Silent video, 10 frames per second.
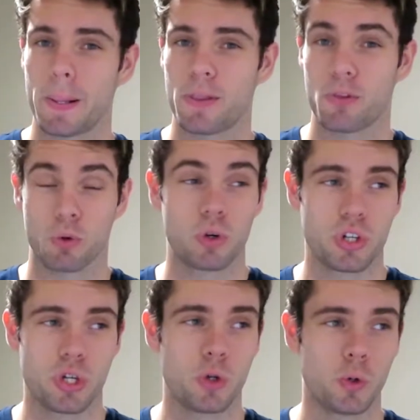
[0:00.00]
through a
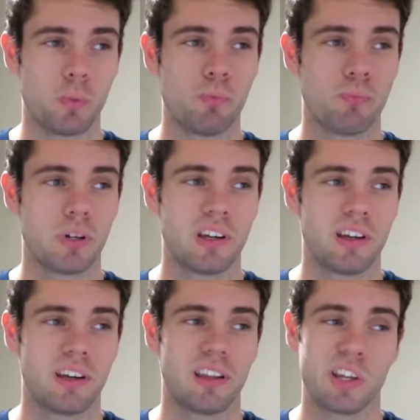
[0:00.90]
tube,
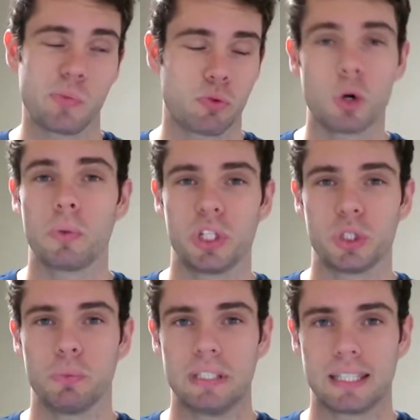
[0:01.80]
then you probably
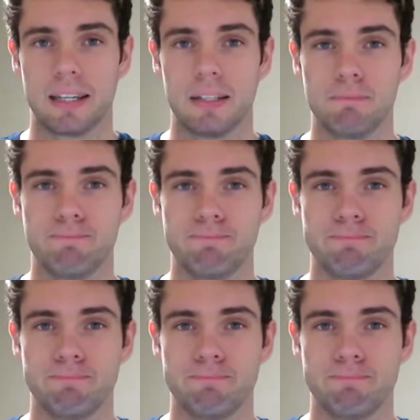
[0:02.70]
should be scared.